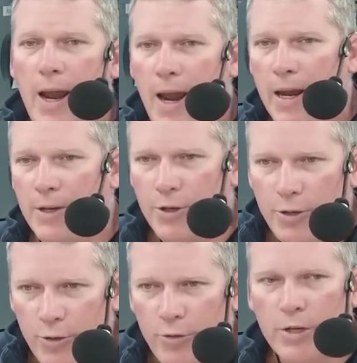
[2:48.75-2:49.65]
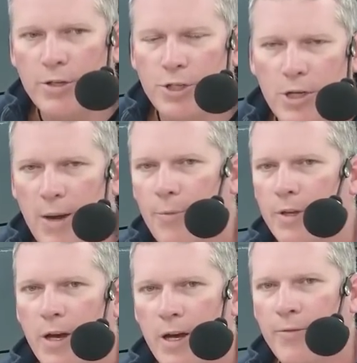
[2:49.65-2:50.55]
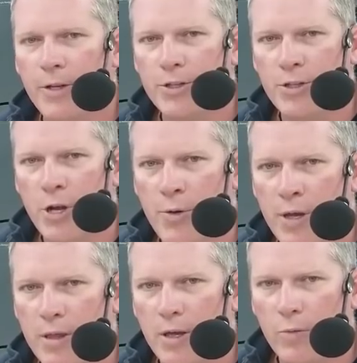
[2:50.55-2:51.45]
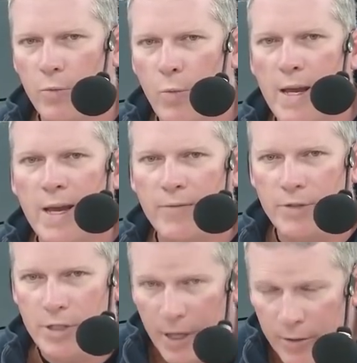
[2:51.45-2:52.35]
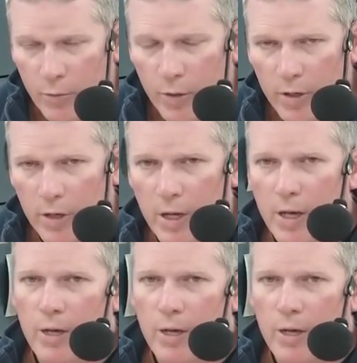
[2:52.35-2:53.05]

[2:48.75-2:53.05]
And you can shop with confidence knowing that we have done the work,